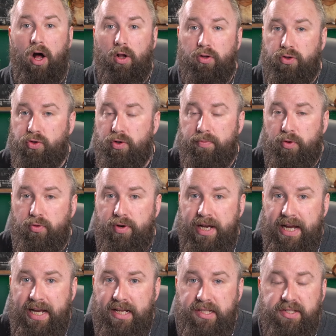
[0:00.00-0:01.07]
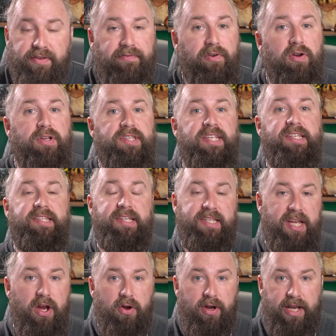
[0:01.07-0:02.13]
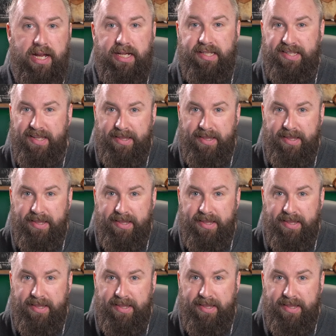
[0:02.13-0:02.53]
Ultramarines versus the Tyranids